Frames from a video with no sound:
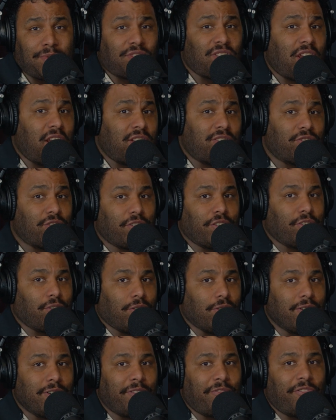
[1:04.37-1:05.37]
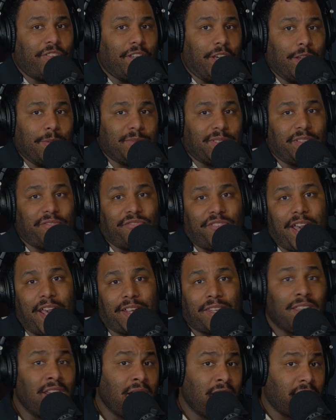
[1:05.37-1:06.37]
changer in horror films. In
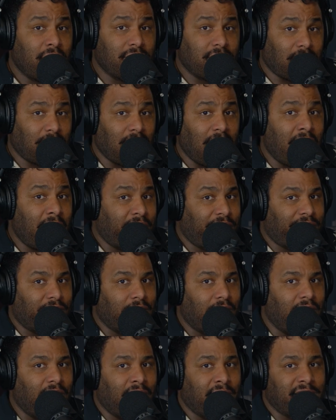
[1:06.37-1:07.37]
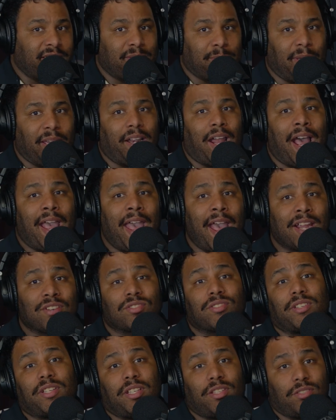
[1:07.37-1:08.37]
fact, there's a lot of cons, but I
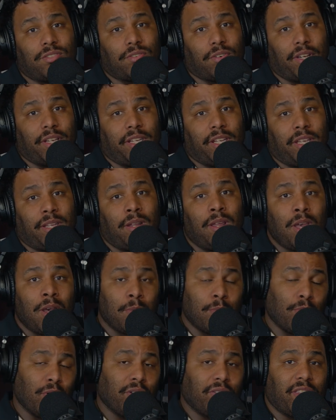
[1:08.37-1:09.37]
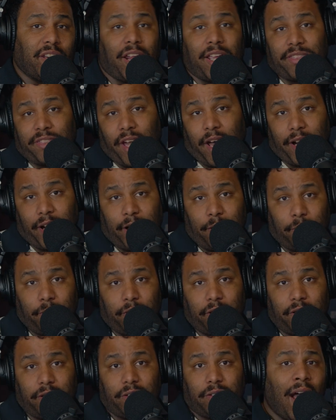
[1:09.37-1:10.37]
actually enjoyed it more than I thought I
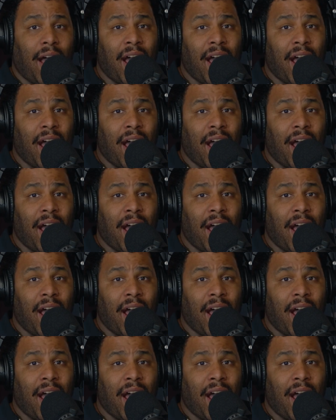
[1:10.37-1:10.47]
would.